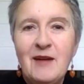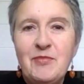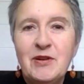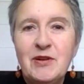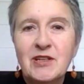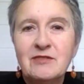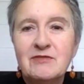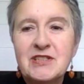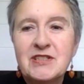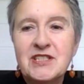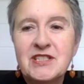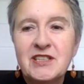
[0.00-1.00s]
Empirical
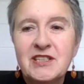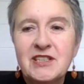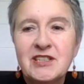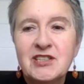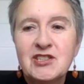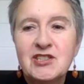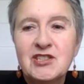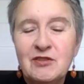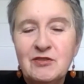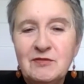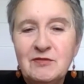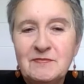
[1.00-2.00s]
research, we know,
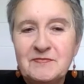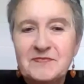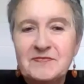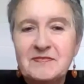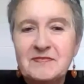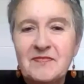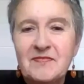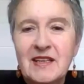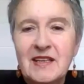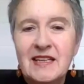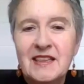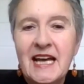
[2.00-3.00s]

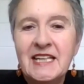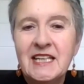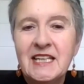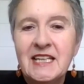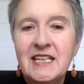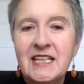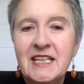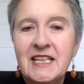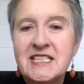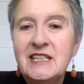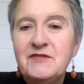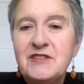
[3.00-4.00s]
that analyses the
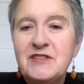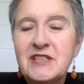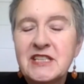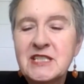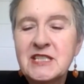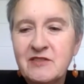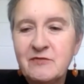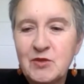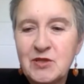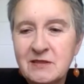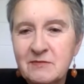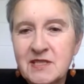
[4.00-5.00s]
lived experience of
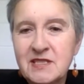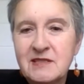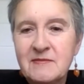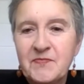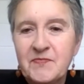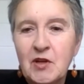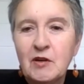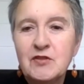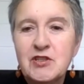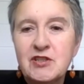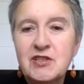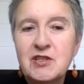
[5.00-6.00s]
Muslims
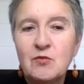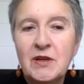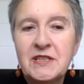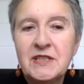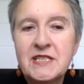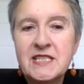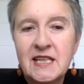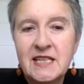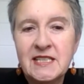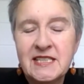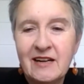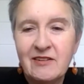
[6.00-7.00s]
often shows a
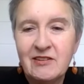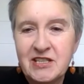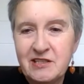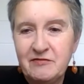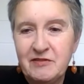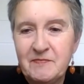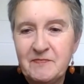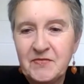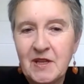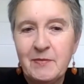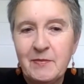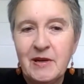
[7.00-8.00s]
one-sided narrative
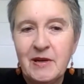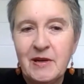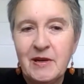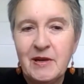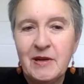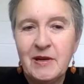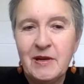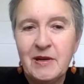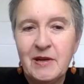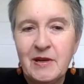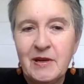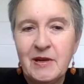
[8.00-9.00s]
about gender
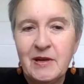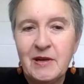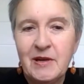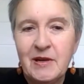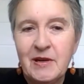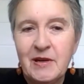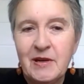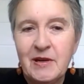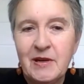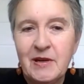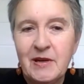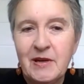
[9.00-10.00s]
relations,
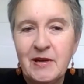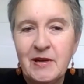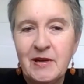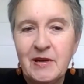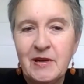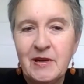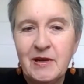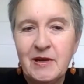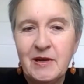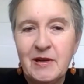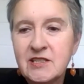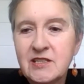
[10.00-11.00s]
intra and
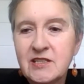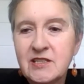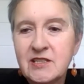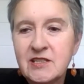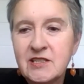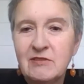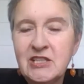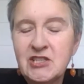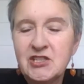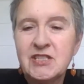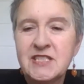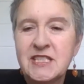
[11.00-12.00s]
interfaith
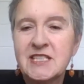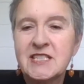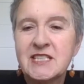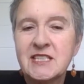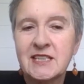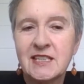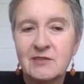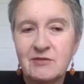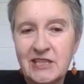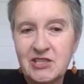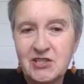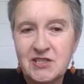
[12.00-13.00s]
relations, and societal
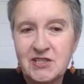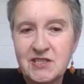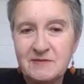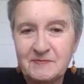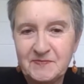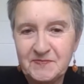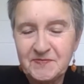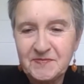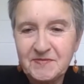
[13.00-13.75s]
relations.